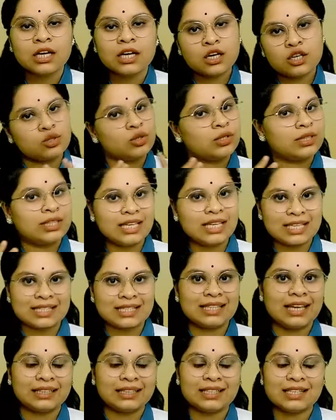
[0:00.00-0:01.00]
So things
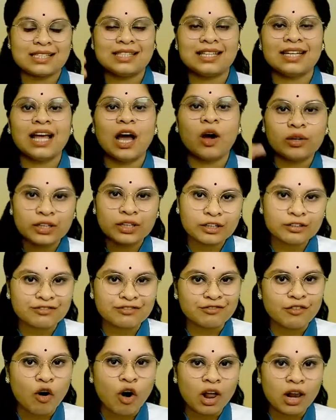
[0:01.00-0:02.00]
like this. Then how did it
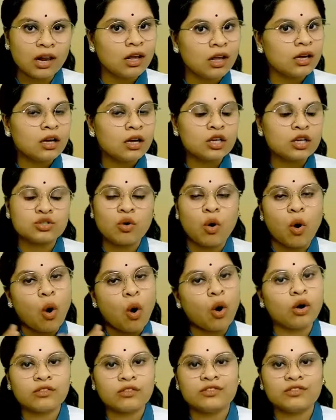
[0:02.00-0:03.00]
fall? So
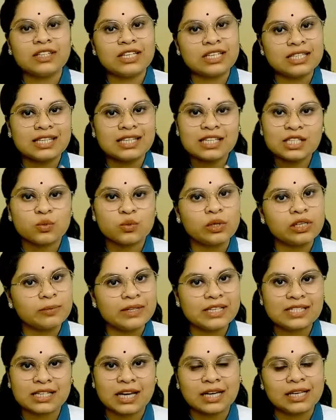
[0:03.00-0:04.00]
all of these things we'll
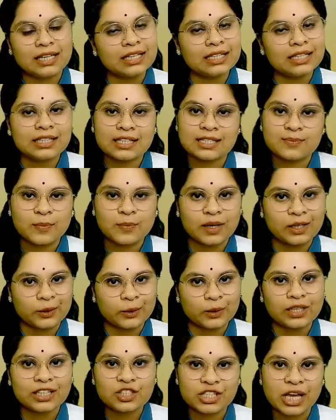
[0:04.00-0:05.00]
be studying in this
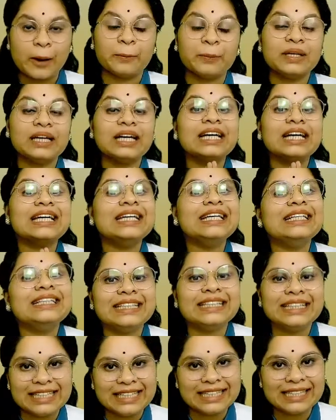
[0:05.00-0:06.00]
particular chapter
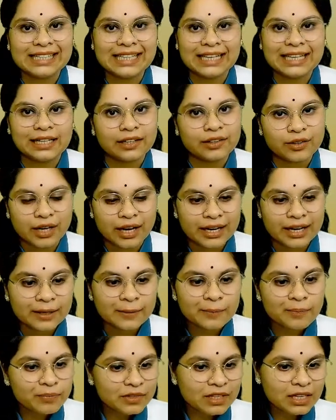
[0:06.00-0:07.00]
in detail, right?